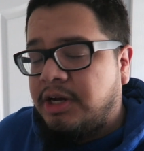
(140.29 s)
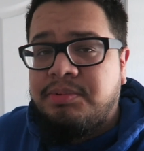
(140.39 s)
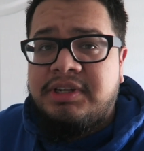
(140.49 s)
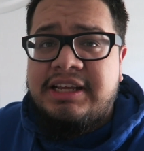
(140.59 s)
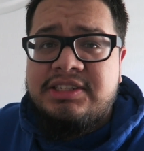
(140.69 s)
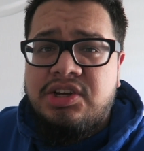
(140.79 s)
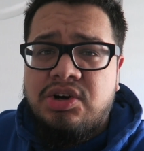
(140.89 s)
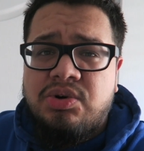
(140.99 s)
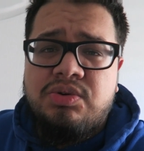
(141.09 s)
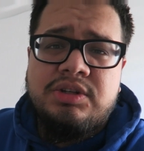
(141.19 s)
A couple days
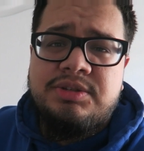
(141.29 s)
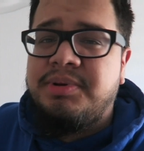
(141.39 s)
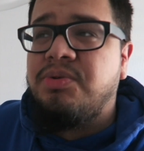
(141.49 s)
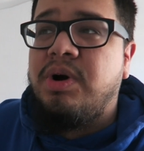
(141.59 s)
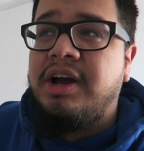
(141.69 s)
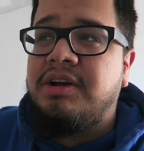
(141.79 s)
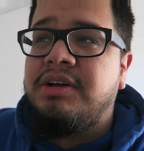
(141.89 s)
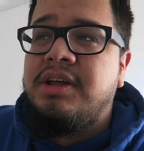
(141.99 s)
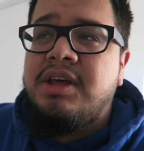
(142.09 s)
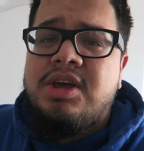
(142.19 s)
ago. It's been a while.
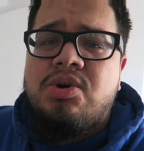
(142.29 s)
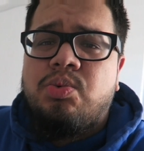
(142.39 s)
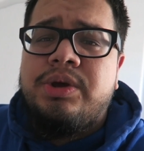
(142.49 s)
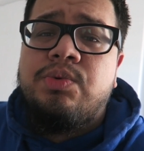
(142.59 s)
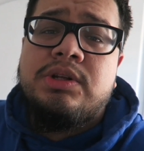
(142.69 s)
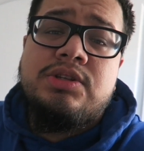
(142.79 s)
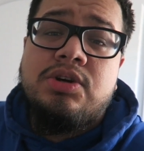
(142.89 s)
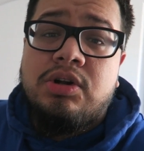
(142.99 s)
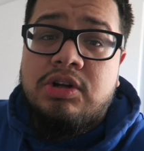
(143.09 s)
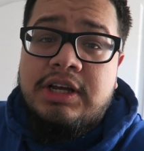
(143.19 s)
We went to
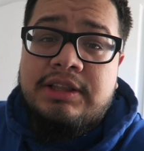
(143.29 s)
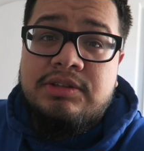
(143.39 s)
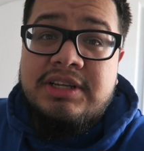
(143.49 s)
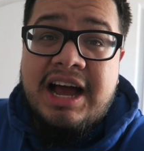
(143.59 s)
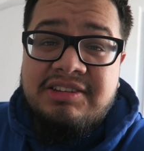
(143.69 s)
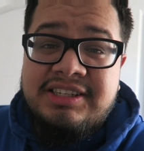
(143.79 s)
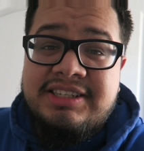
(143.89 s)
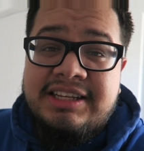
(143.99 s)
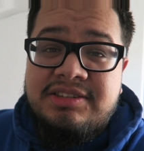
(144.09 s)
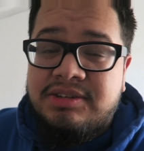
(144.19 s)
go look at those
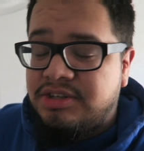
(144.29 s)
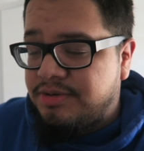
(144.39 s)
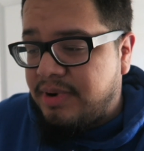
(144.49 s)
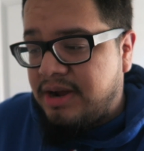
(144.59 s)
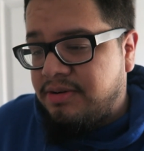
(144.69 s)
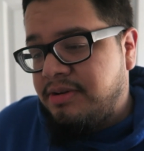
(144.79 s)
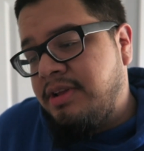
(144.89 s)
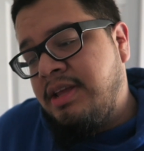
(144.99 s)
houses I told you about.